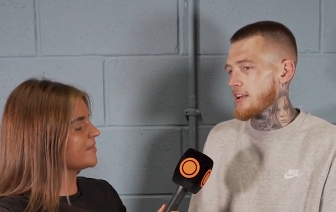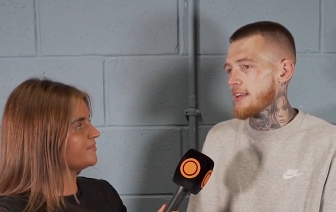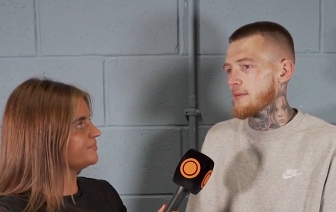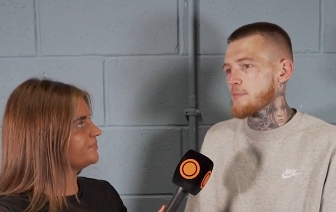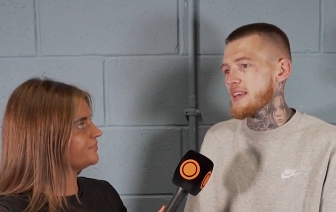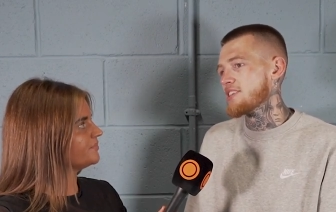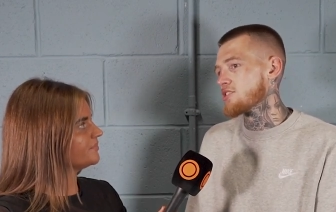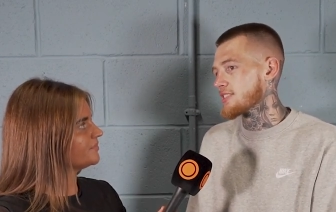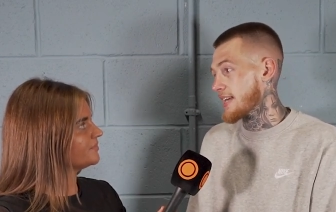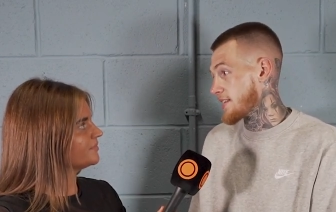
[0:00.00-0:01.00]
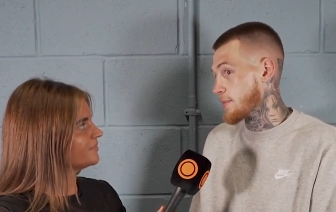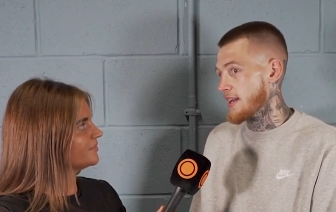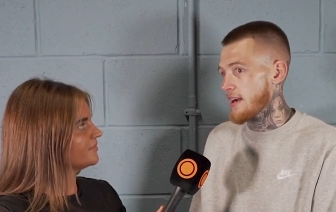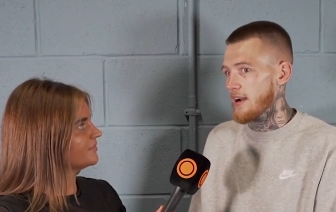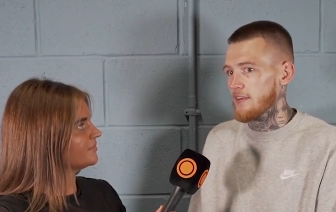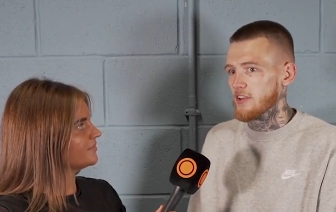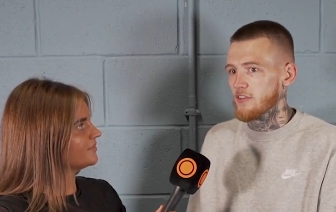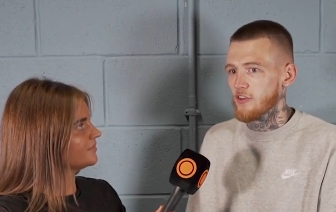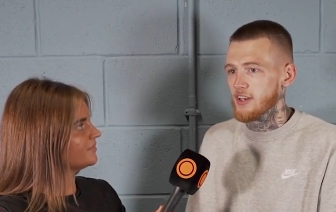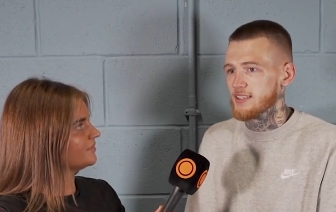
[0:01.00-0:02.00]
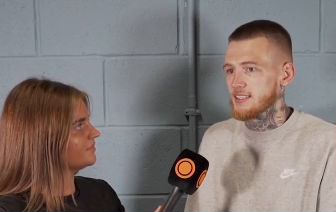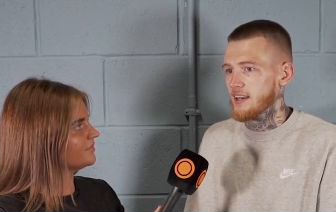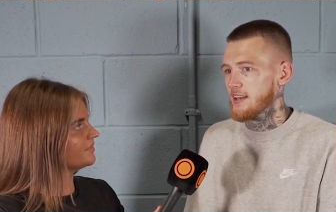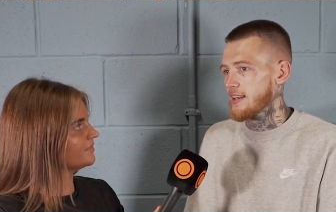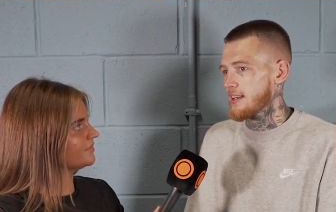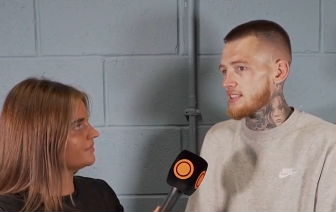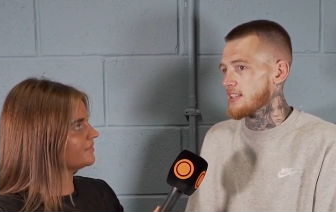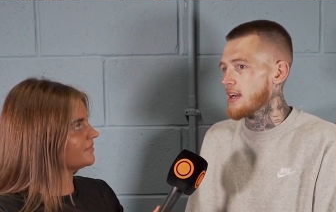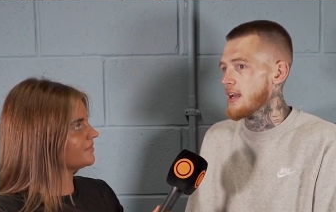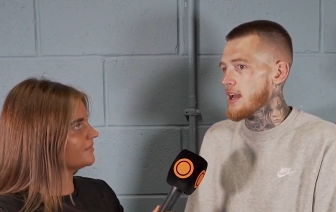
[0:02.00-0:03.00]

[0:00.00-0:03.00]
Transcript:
Speaker 1: Like Pete just said to me there after the fight, the scary thing is that